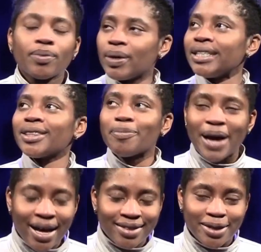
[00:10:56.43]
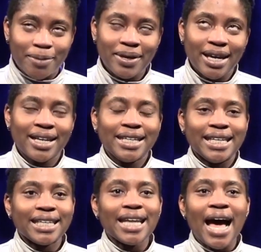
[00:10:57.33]
When did the bathtub get
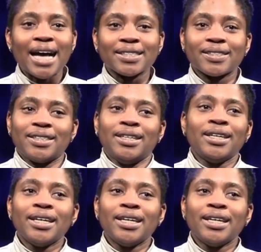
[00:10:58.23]
cleaned last?